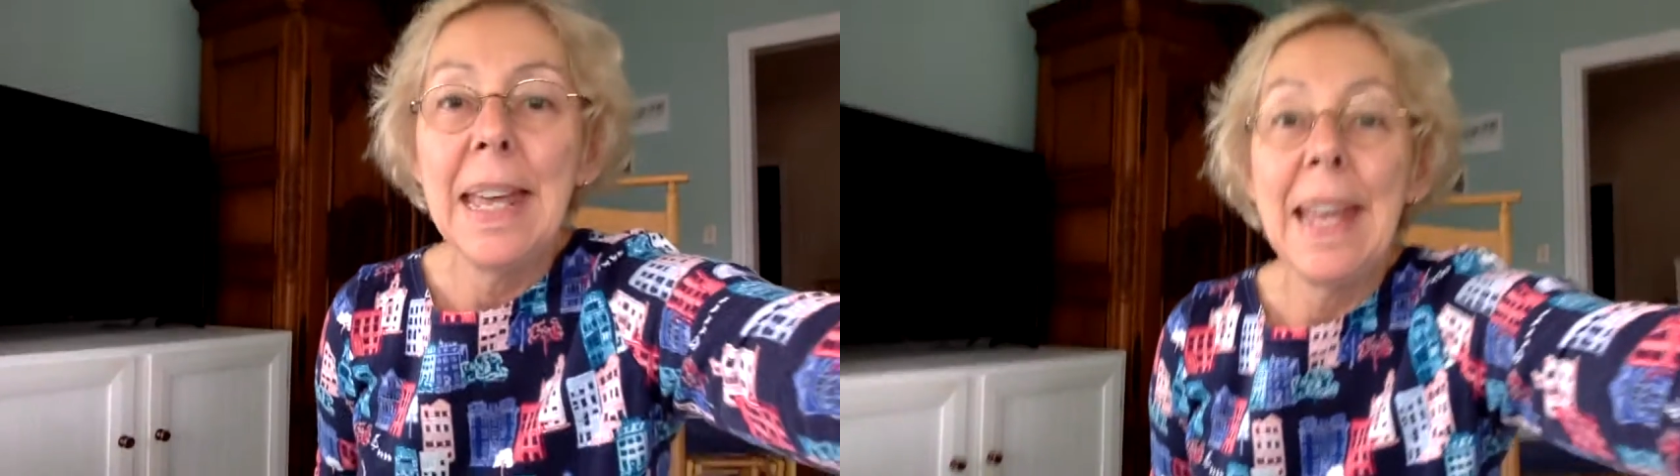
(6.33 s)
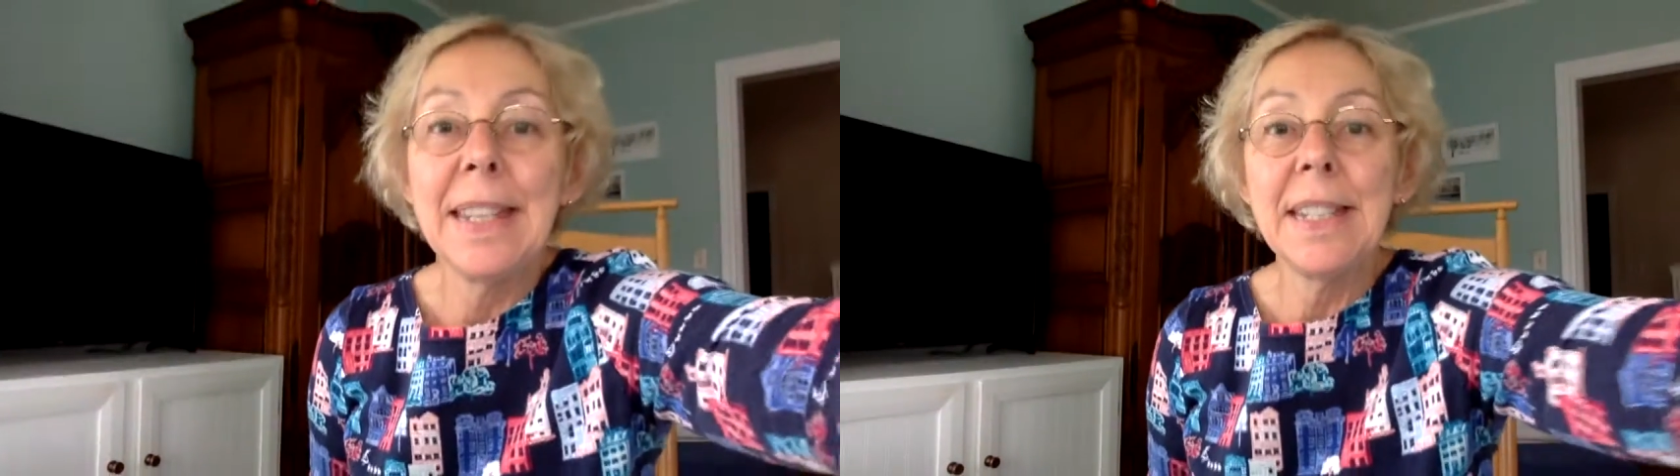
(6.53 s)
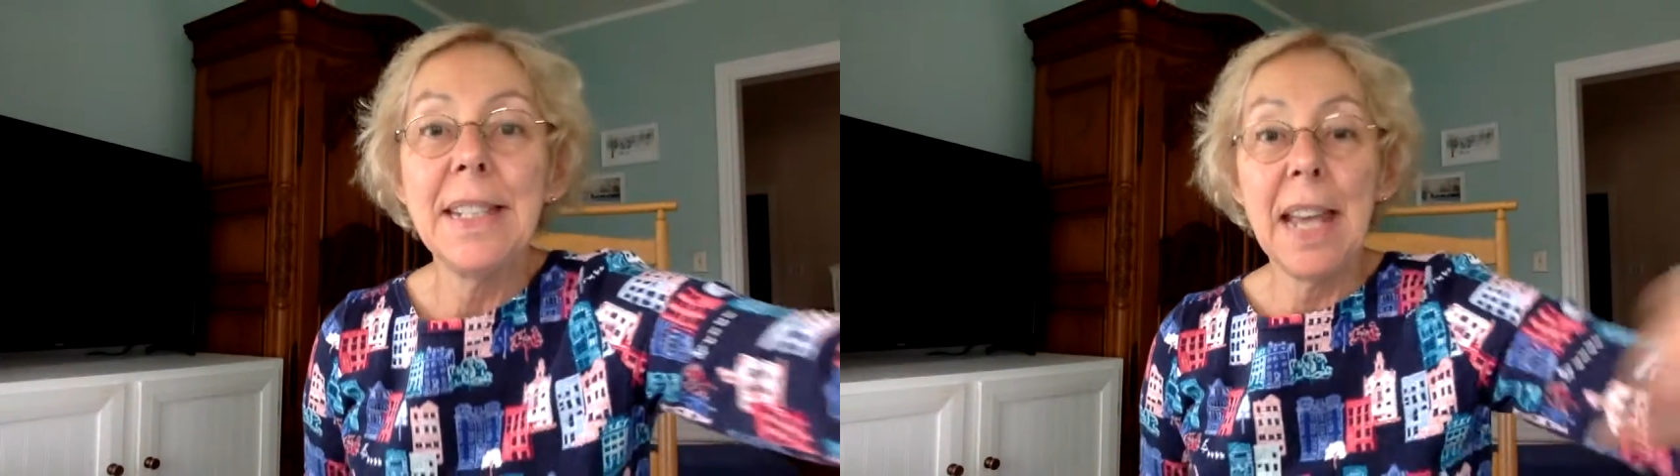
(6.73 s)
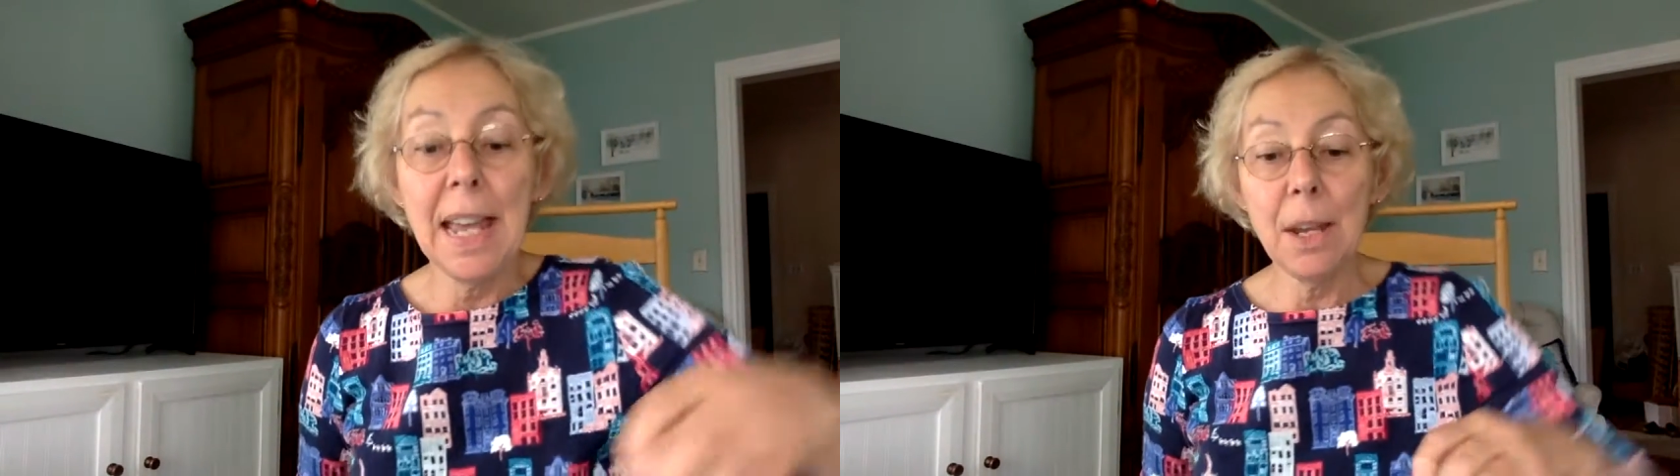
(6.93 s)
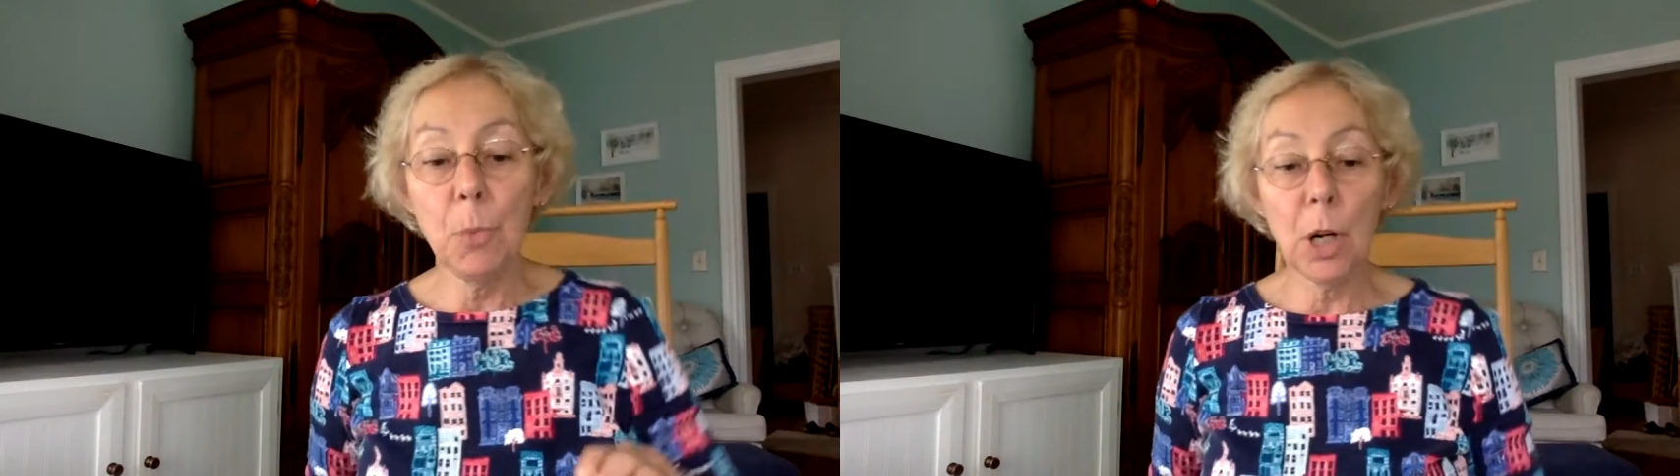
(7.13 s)
and
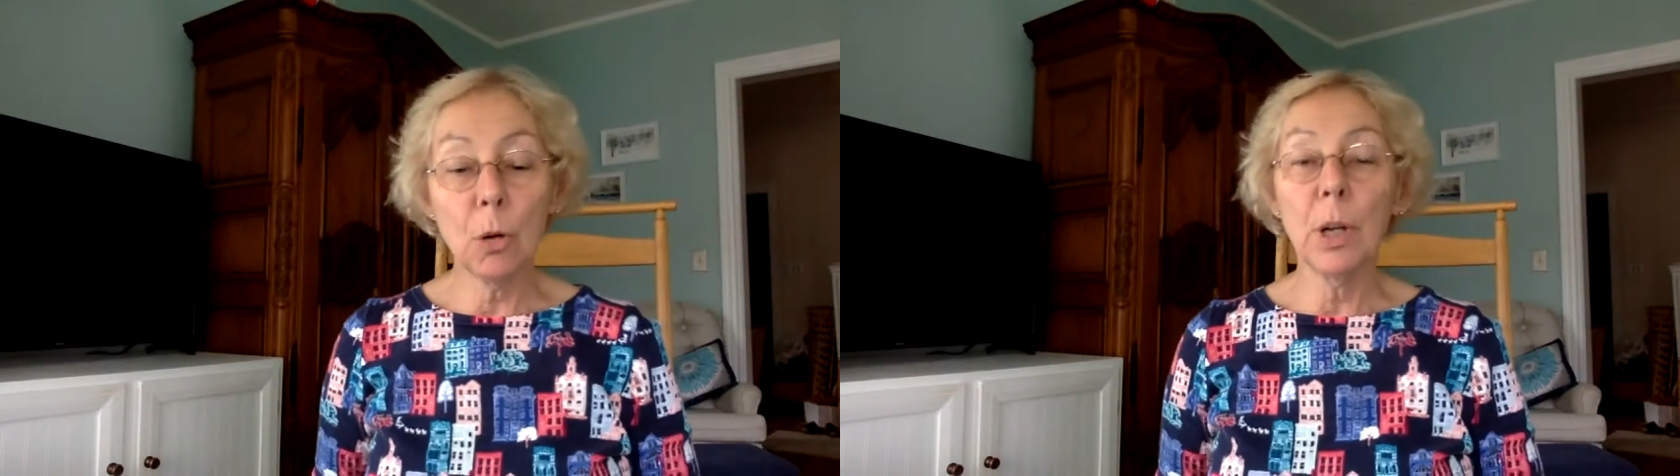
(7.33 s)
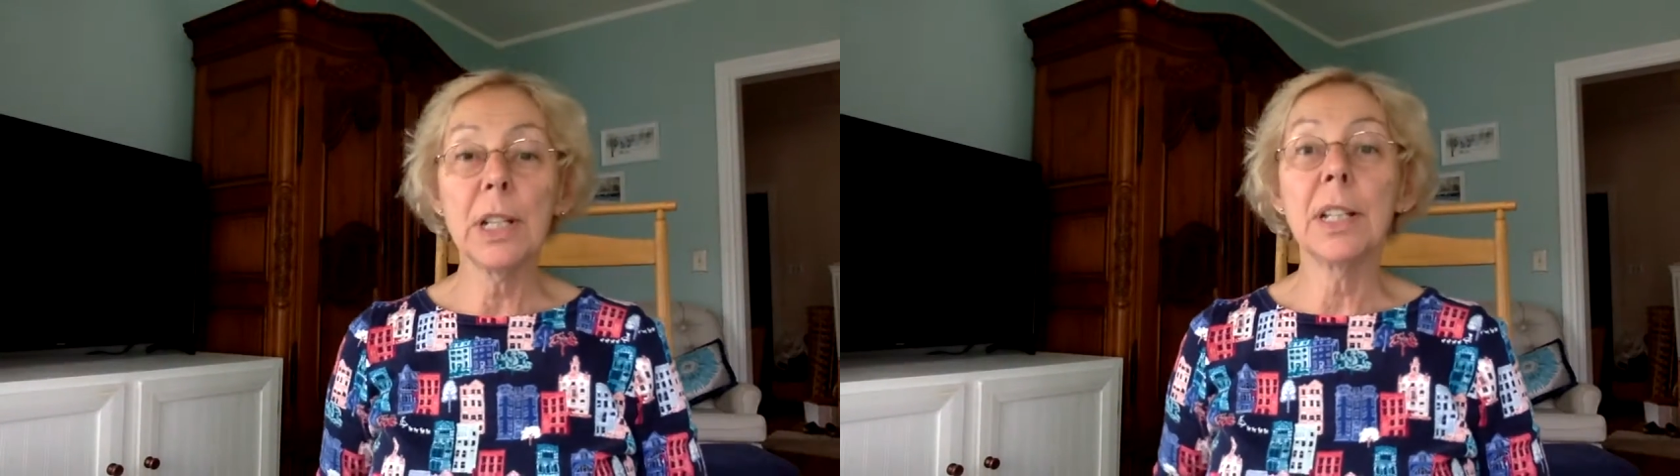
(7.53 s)
today we're going